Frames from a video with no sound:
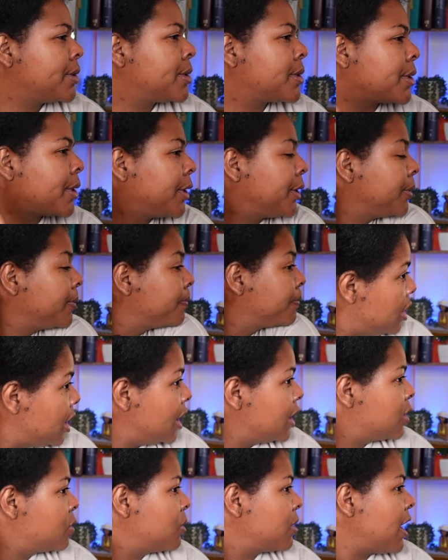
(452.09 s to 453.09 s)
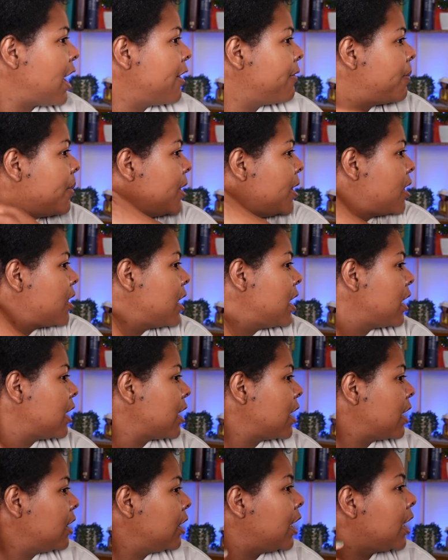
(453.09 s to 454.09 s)
So that's what I've been
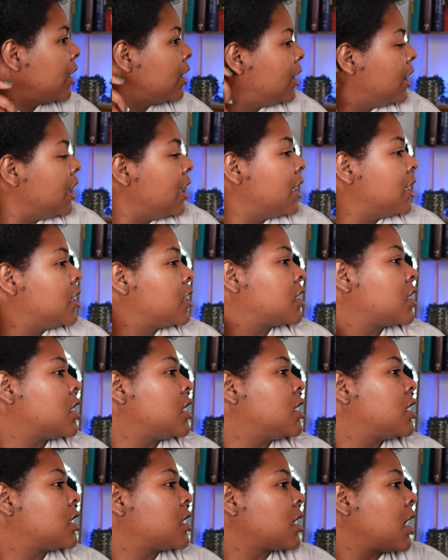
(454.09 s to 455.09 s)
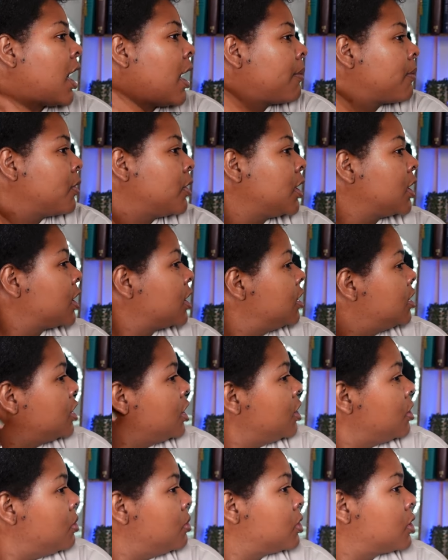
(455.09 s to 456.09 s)
thinking lately, is just I'm going to continue
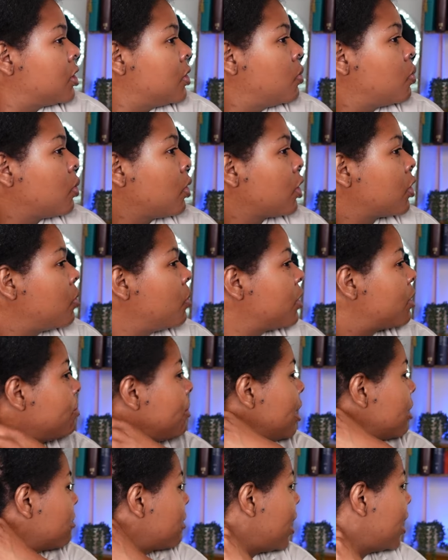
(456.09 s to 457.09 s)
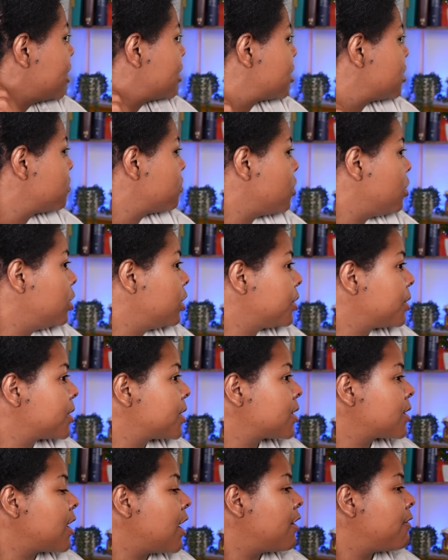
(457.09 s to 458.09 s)
continue to work with my rods and rollers
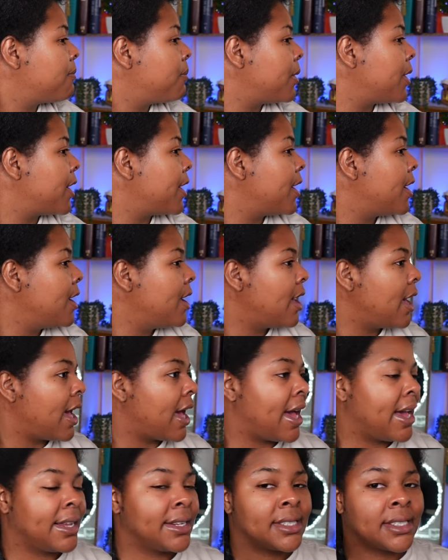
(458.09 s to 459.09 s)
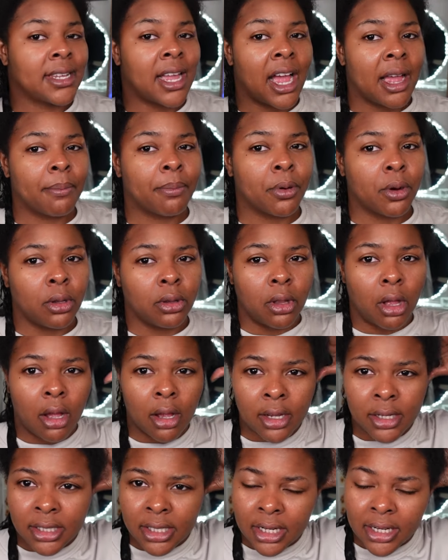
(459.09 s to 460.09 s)
stuff, but as time
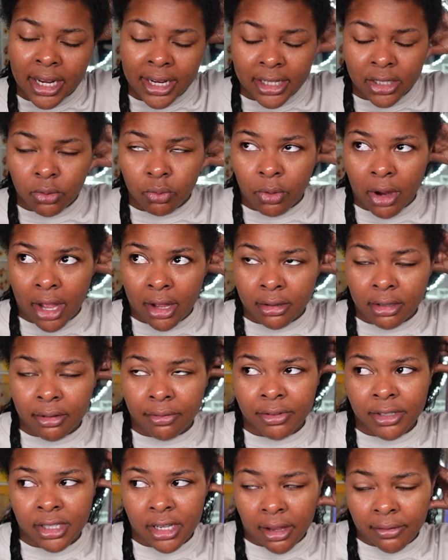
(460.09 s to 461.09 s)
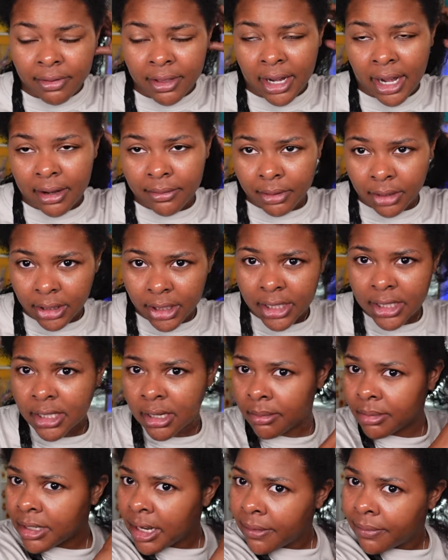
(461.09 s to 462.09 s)
prolongs, the next round of stuff that I release,
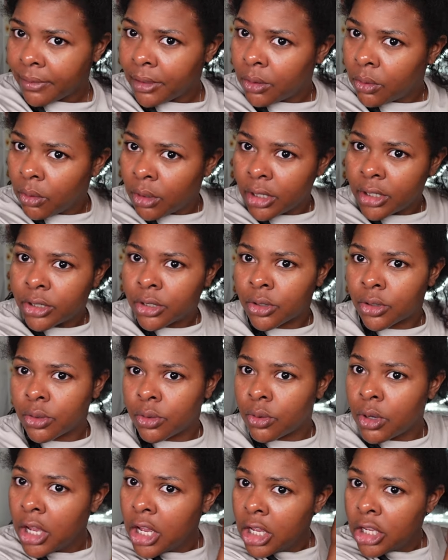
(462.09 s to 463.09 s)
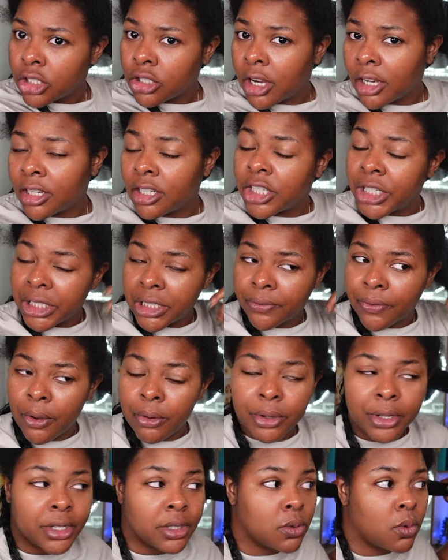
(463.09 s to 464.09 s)
I'm definitely going to try to just
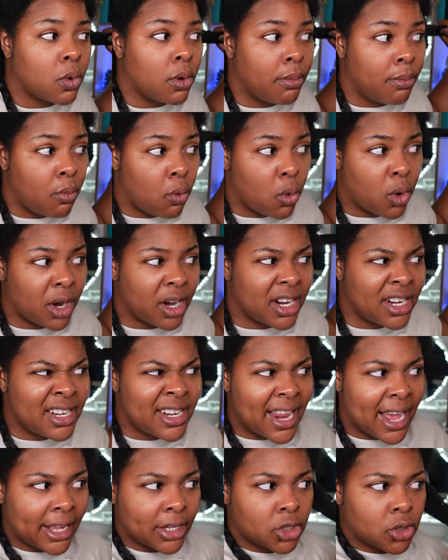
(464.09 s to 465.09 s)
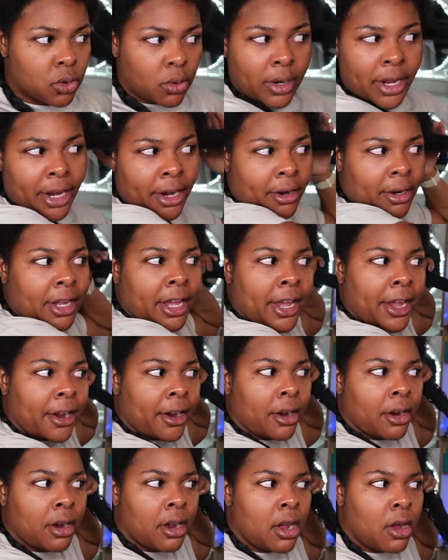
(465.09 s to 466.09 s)
focus on more natural hair
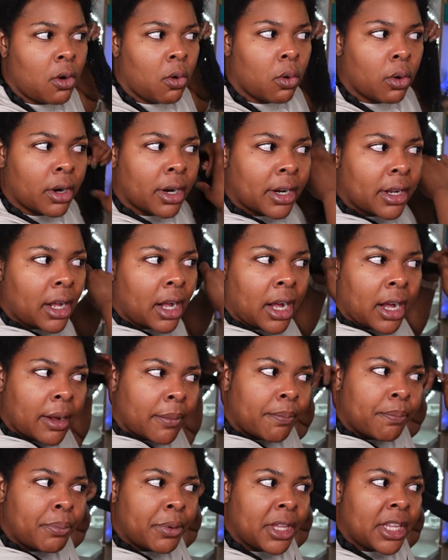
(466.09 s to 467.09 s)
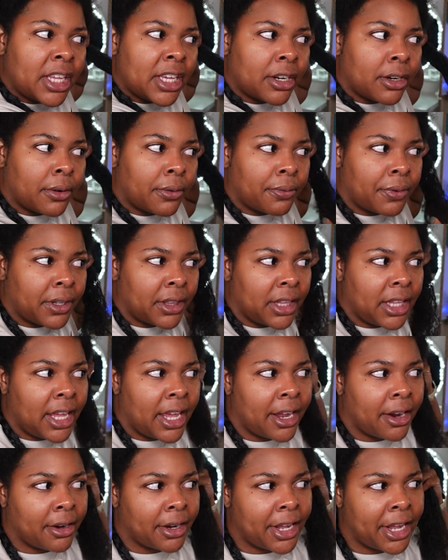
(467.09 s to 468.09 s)
care or um, beginner friendly
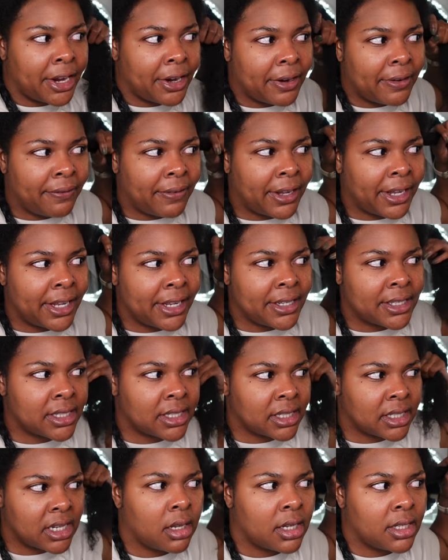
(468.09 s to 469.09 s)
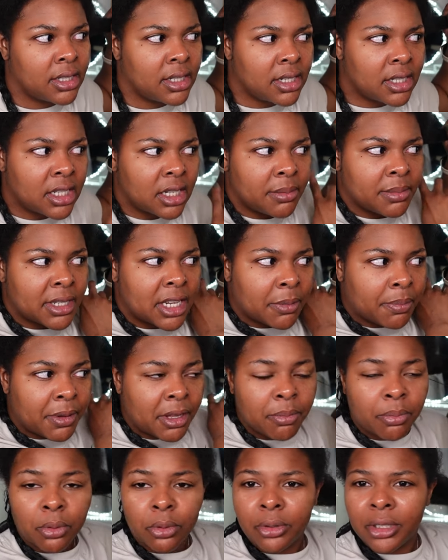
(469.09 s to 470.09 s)
hair care advice, because it seems like
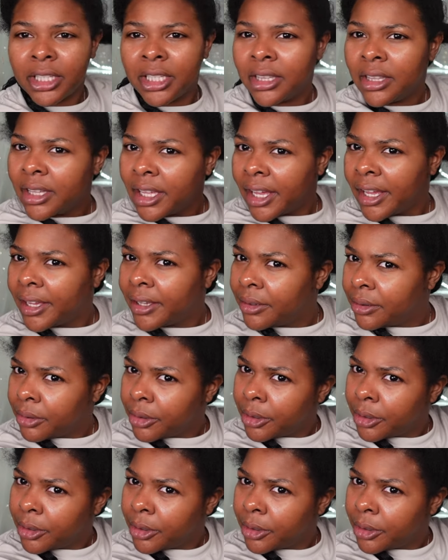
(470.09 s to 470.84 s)
people need that, you